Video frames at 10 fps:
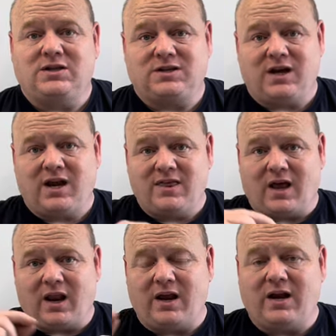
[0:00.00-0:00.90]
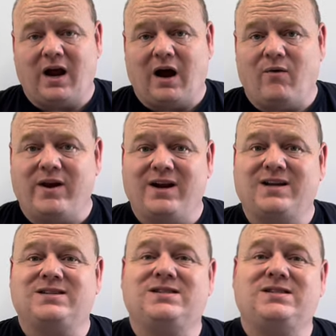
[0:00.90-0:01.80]
taking that link out and you're
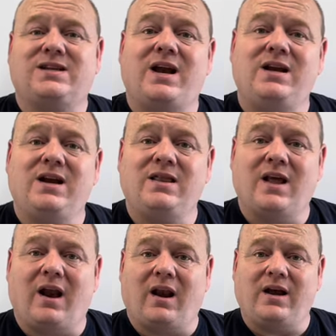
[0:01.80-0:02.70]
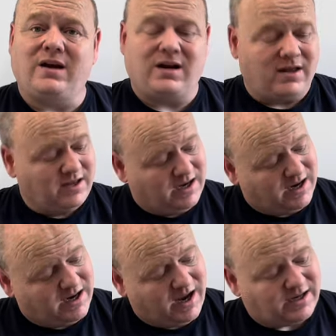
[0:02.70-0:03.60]
extending that link, and then you
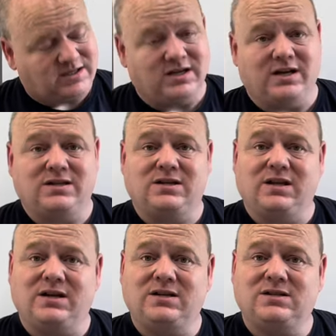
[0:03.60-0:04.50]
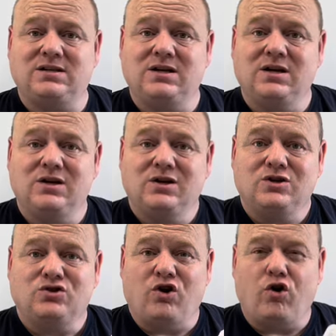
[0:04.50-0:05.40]
connect it into these.
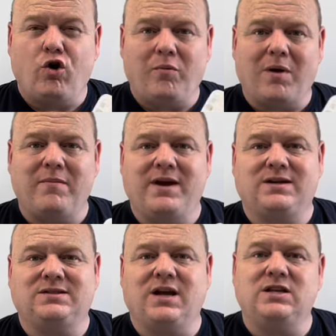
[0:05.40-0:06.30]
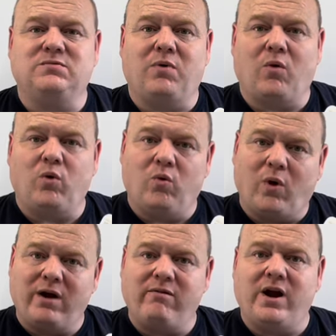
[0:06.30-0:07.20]
So I hope that makes sense, but we'll
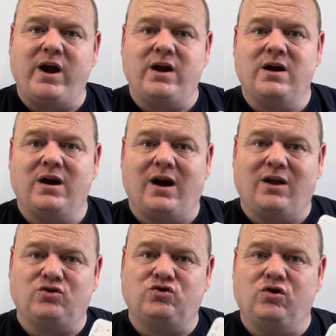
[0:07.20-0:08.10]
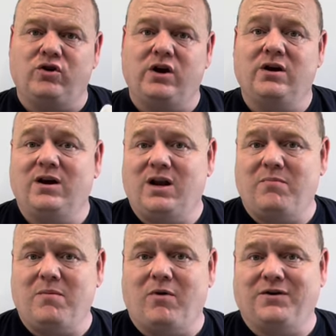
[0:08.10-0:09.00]
wire it in and I'll show you in a
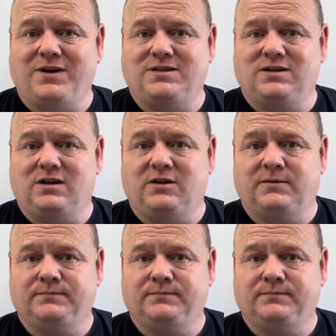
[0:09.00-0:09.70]
bit more detail.